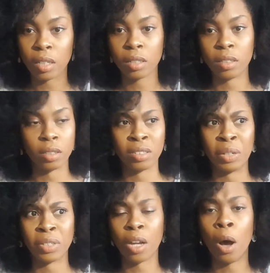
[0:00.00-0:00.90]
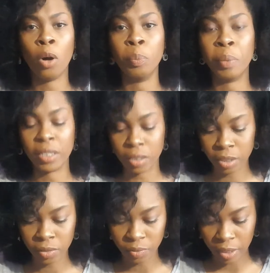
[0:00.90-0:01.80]
because there was like a whole
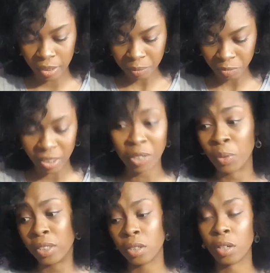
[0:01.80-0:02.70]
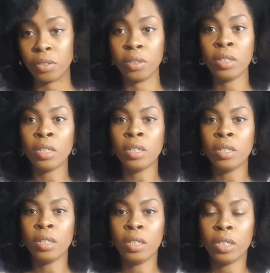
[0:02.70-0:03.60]
bunch there when I went to go
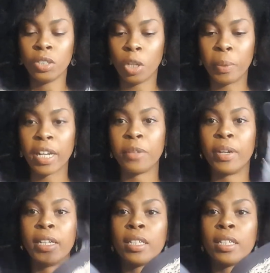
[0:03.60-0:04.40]
shopping anyway.